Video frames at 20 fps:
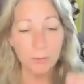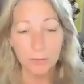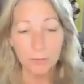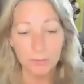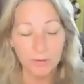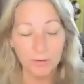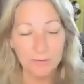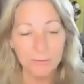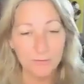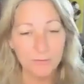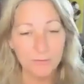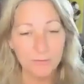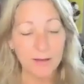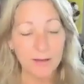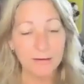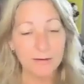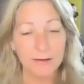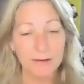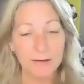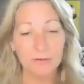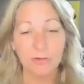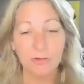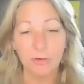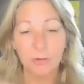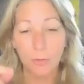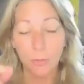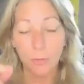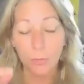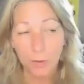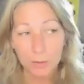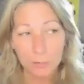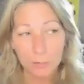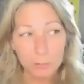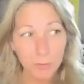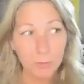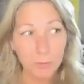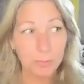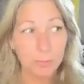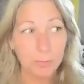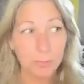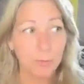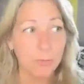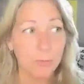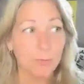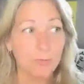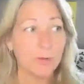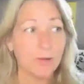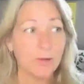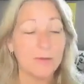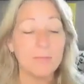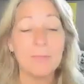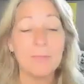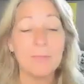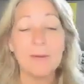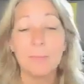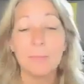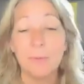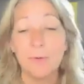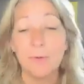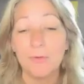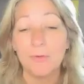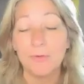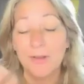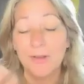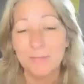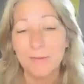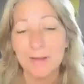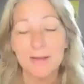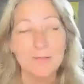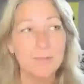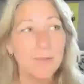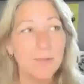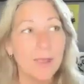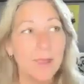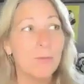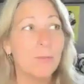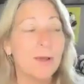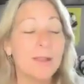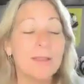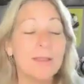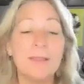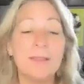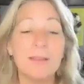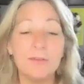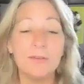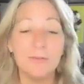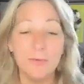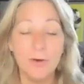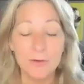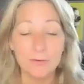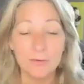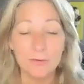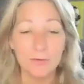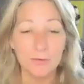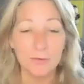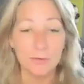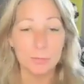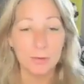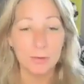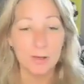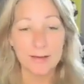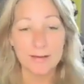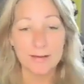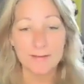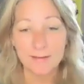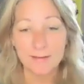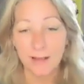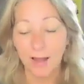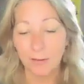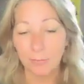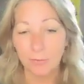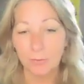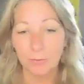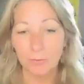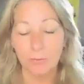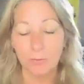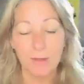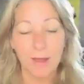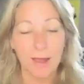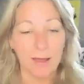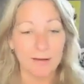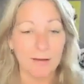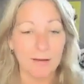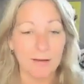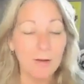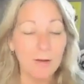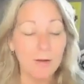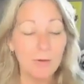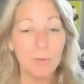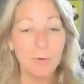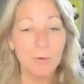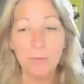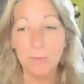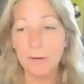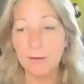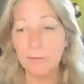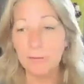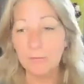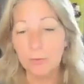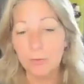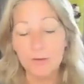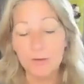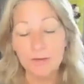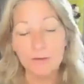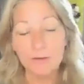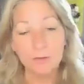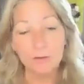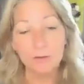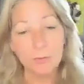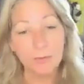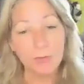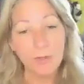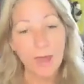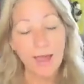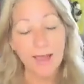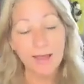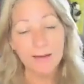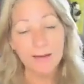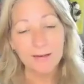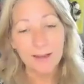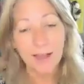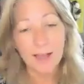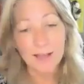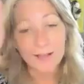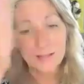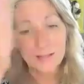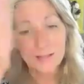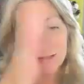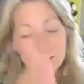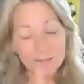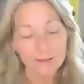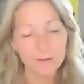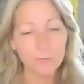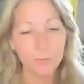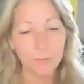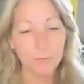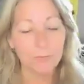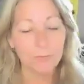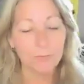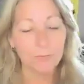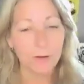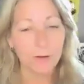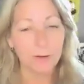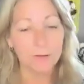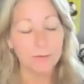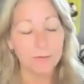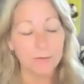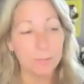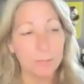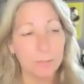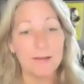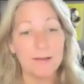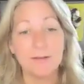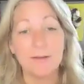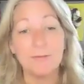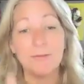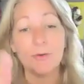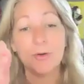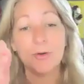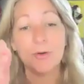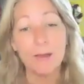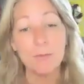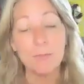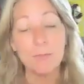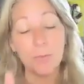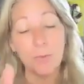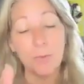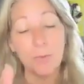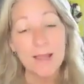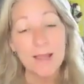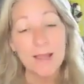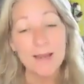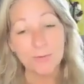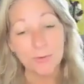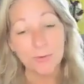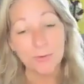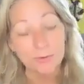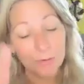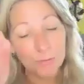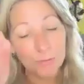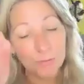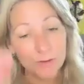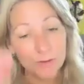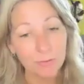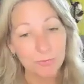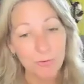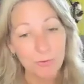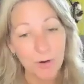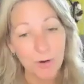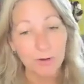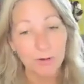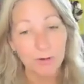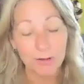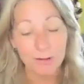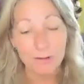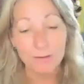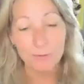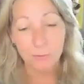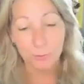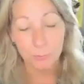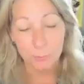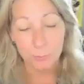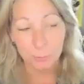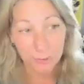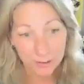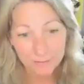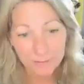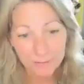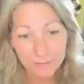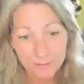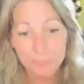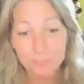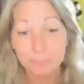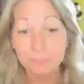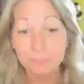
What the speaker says: sense of validation, one more proof. Give me the proof. Give me, when this falls into place, I will do that. Well, what if you need to do that and then this will fall into place? If you keep waiting for something to fall into place,